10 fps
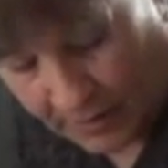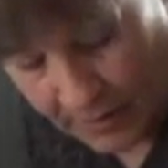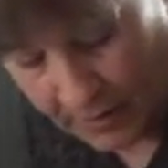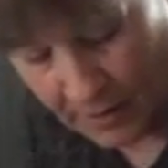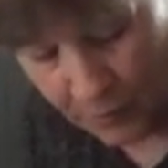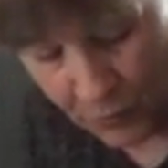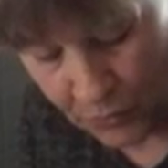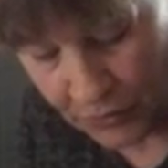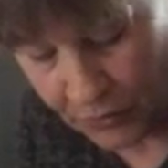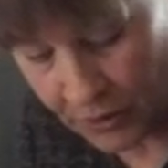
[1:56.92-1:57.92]
and then we're
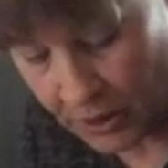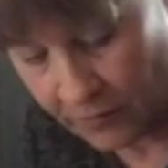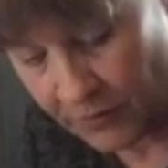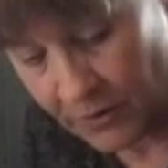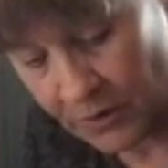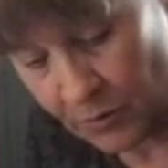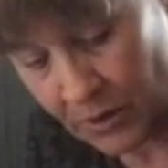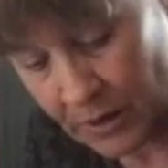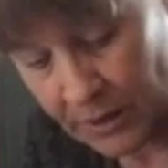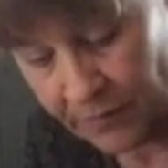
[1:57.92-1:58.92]
just going to cover this
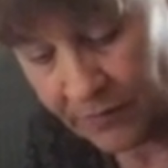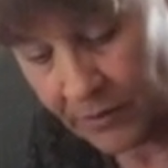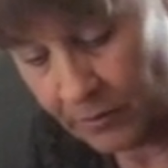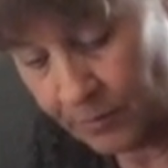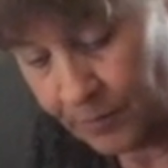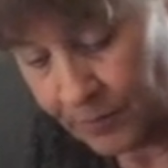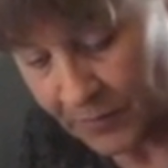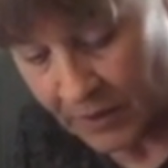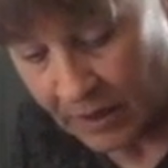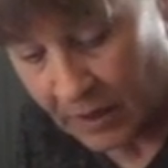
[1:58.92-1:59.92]
with cling film,
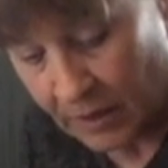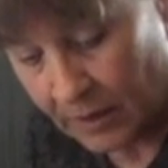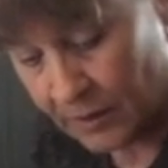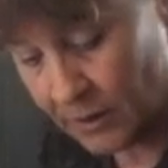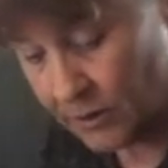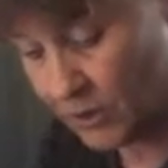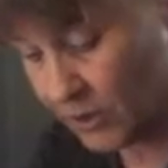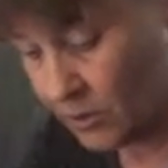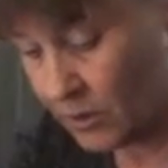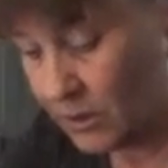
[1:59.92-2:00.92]
and then you're
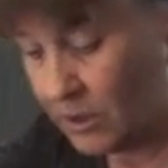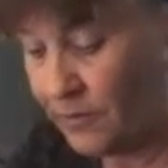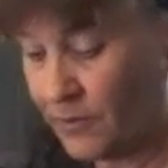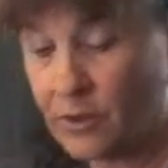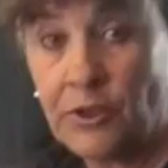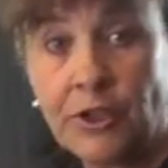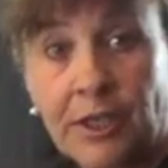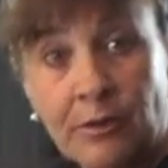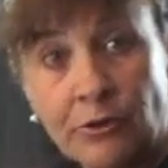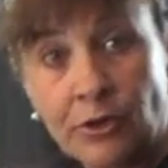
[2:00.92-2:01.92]
just going to leave it on your
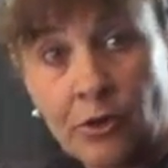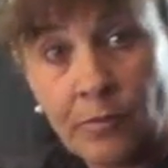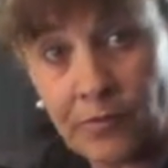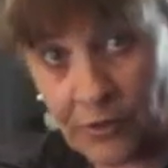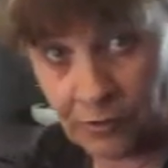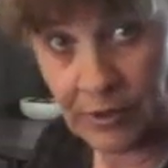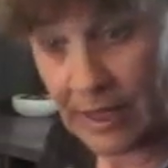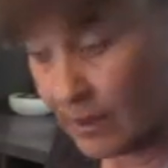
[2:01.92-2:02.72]
countertop for 3